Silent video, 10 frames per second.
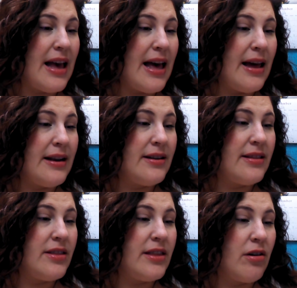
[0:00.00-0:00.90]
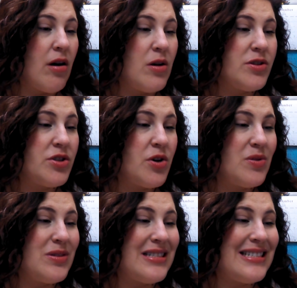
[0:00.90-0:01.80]
and they're
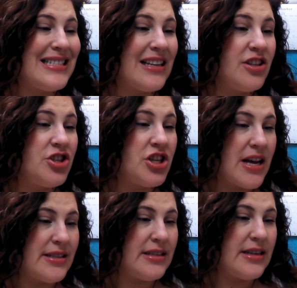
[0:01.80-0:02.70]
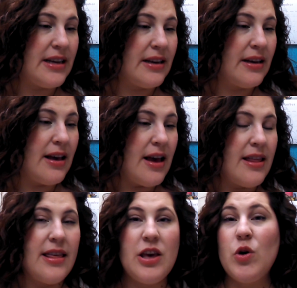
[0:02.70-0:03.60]
also suggesting
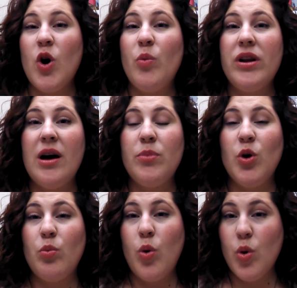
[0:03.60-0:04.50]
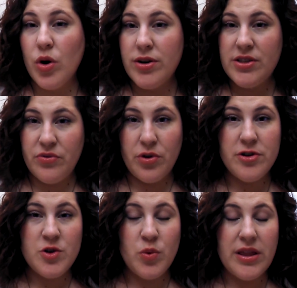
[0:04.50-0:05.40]
that you open up your pores
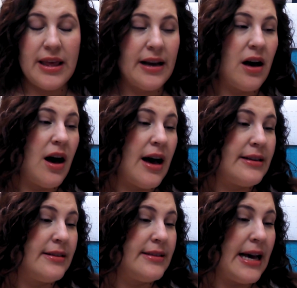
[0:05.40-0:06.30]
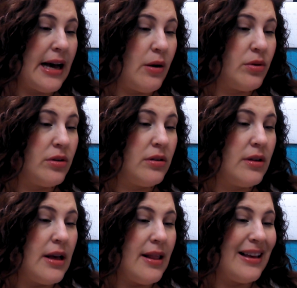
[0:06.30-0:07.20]
first with like a hot
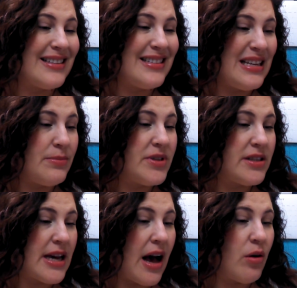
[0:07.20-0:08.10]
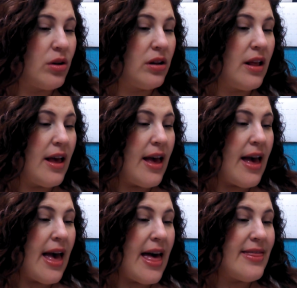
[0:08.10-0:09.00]
towel, like a steamed towel,
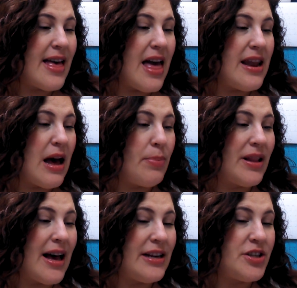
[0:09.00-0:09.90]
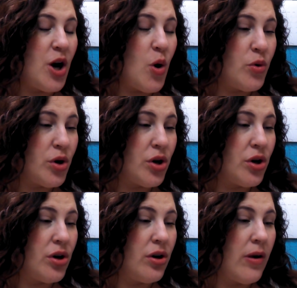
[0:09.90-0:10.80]
and then apply
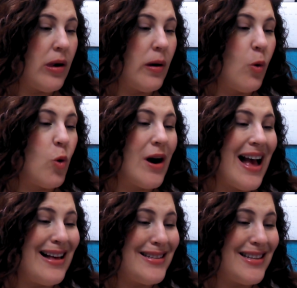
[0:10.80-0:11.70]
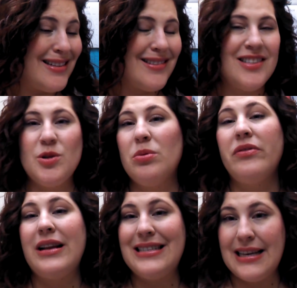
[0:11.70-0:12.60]
toner or essence to
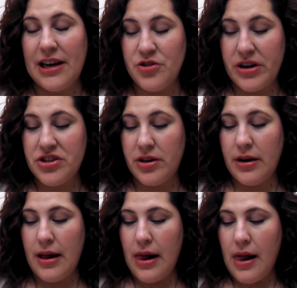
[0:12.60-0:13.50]
prevent dehydration.